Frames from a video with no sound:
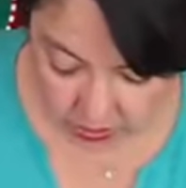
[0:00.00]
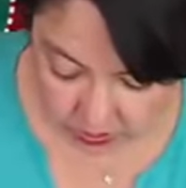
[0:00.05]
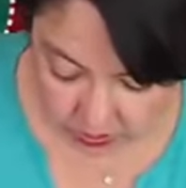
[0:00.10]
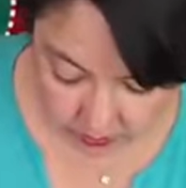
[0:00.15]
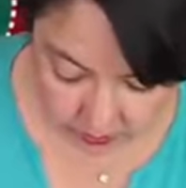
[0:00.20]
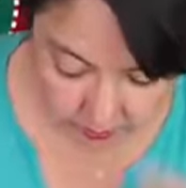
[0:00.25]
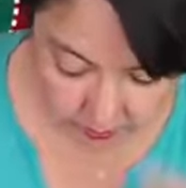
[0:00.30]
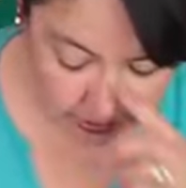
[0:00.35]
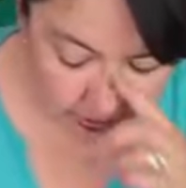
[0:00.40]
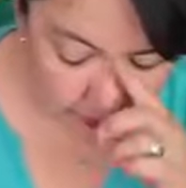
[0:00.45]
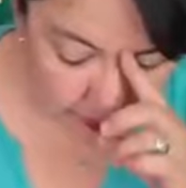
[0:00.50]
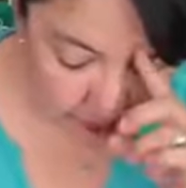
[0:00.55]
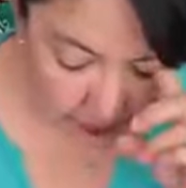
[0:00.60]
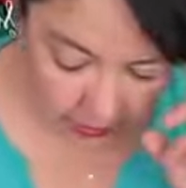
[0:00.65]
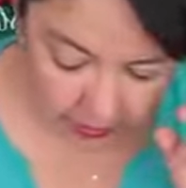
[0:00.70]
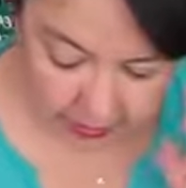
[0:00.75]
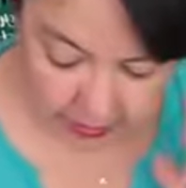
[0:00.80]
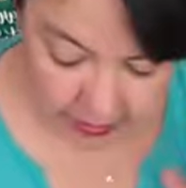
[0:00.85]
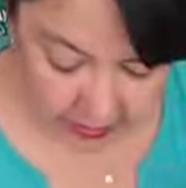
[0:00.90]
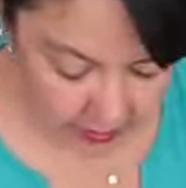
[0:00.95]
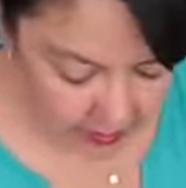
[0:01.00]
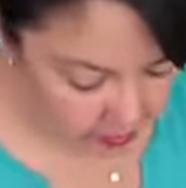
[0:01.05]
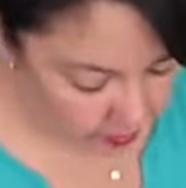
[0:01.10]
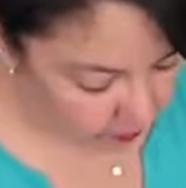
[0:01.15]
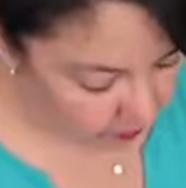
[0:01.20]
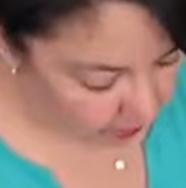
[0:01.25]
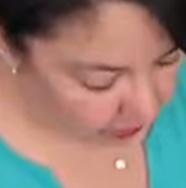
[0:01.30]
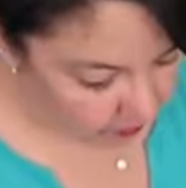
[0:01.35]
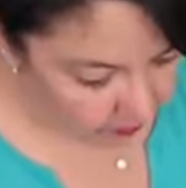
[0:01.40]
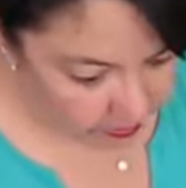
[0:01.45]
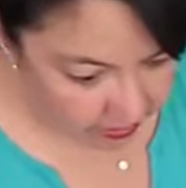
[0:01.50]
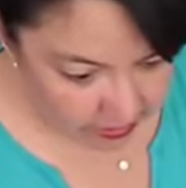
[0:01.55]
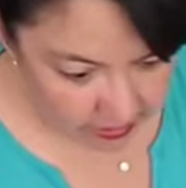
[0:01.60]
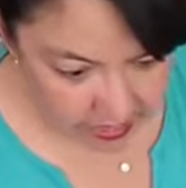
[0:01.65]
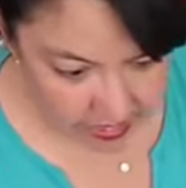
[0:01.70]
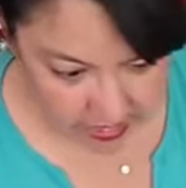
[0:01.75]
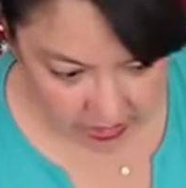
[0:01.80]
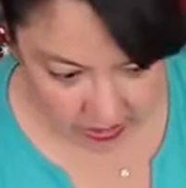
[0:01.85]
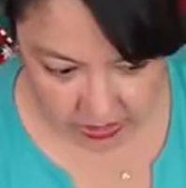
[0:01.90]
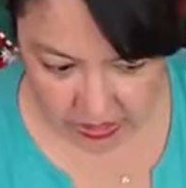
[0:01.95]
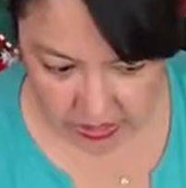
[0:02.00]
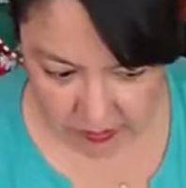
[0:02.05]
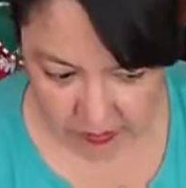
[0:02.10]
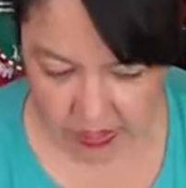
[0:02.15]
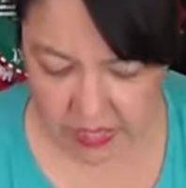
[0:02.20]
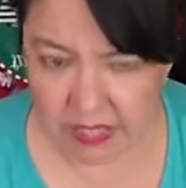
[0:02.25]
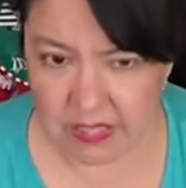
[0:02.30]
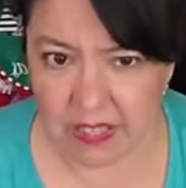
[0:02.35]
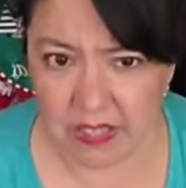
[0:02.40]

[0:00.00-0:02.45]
We're like, we haven't had any Christmas.